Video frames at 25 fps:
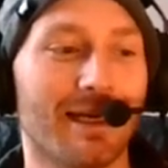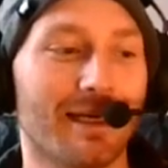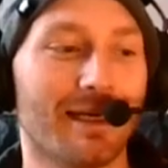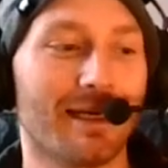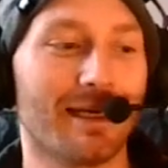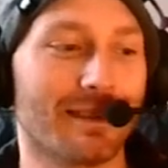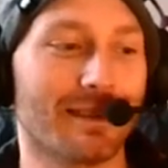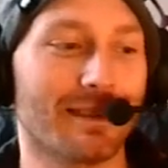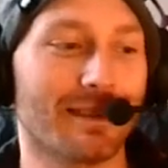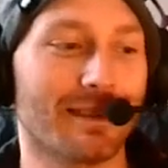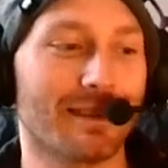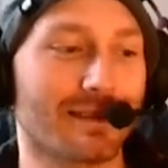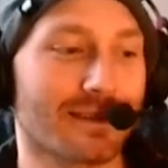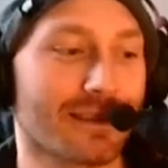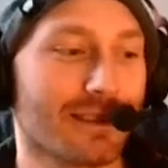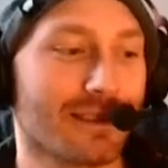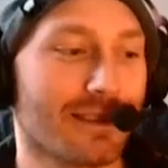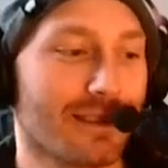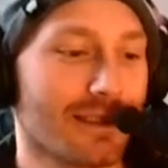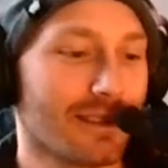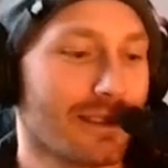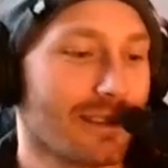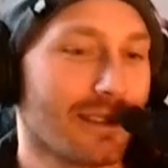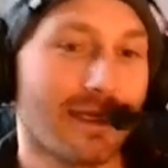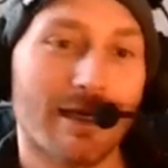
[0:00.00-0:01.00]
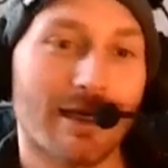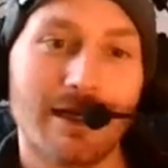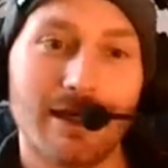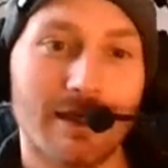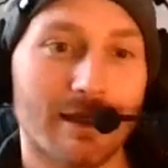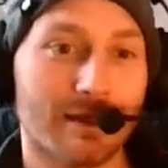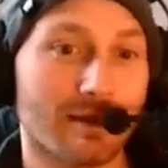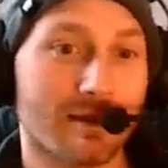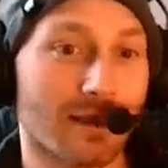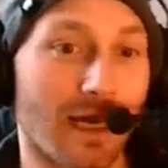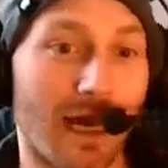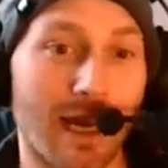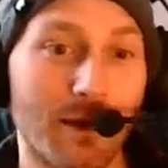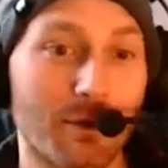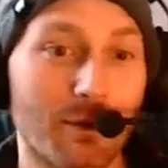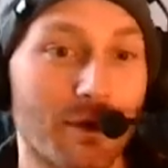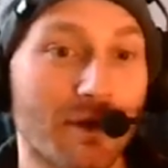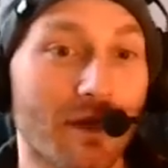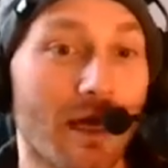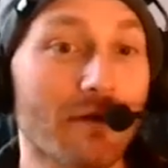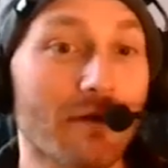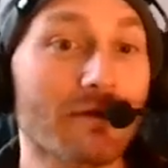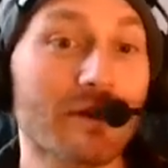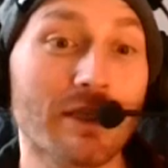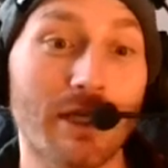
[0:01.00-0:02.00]
And I would
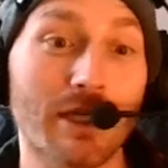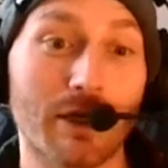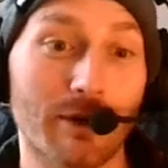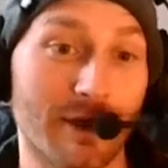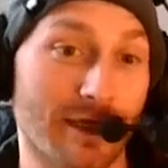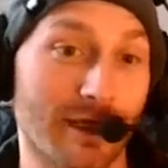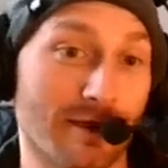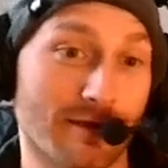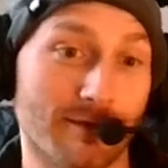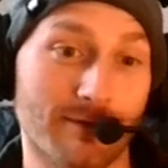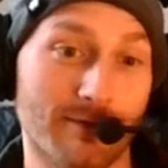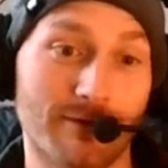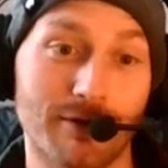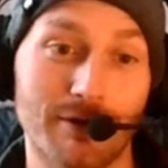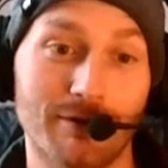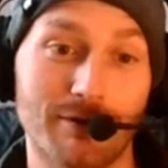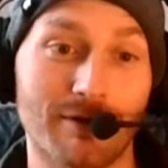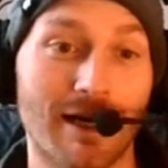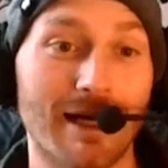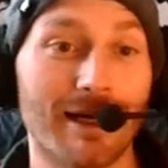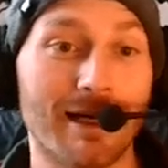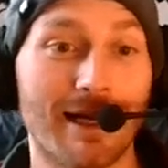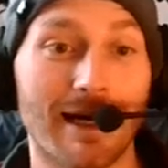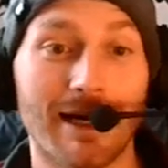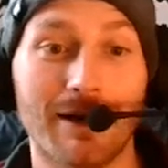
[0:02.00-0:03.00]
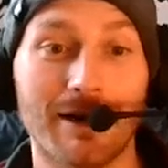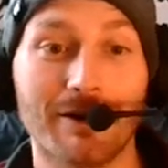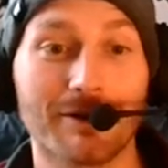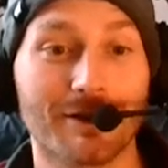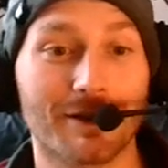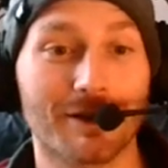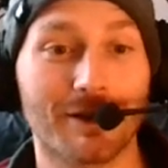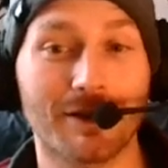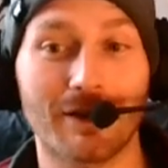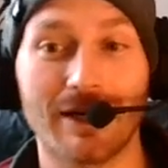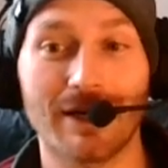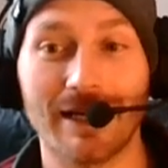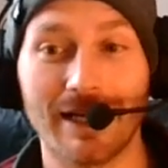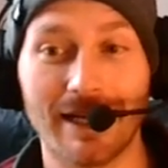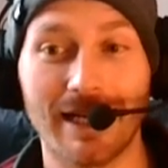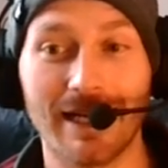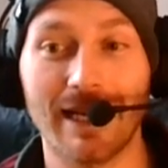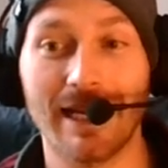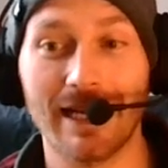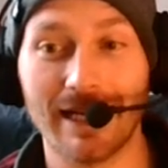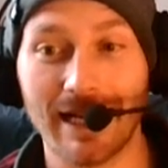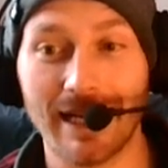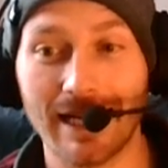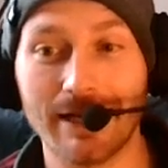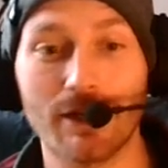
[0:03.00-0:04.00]
love to go eat some food right now,
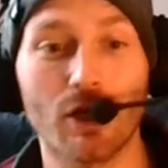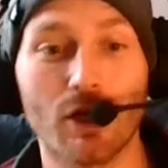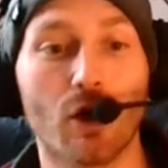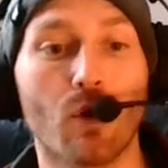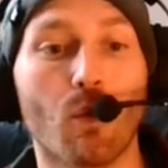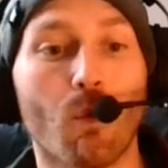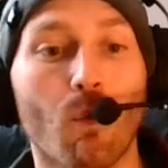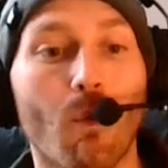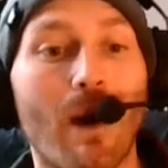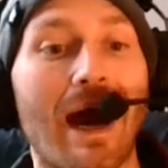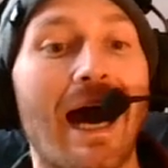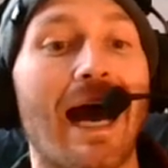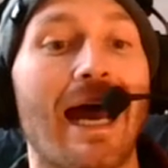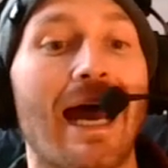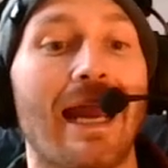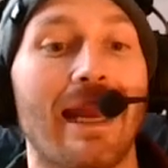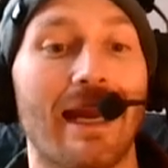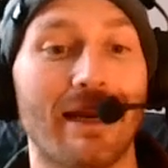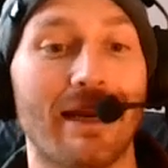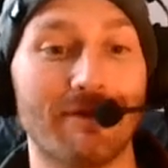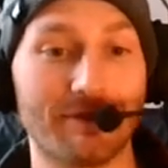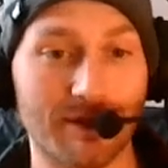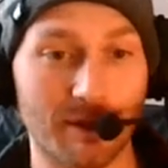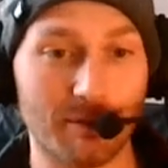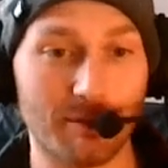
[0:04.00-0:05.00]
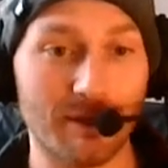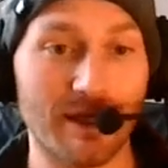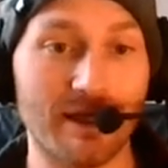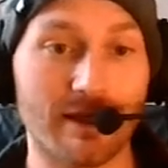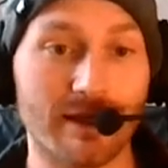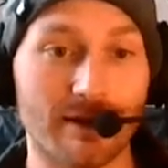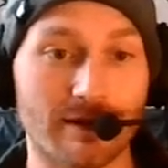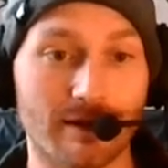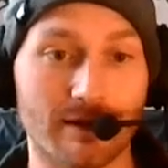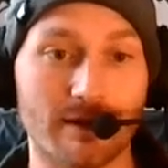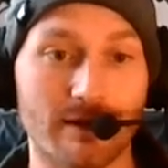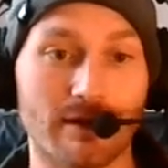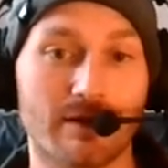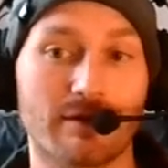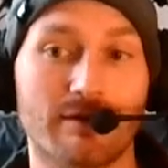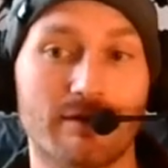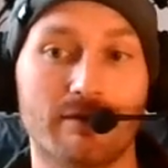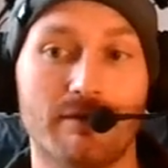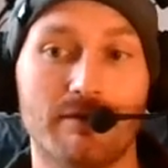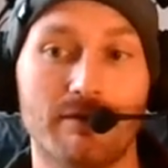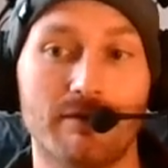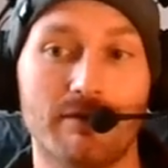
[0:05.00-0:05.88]
and I know why I've committed to this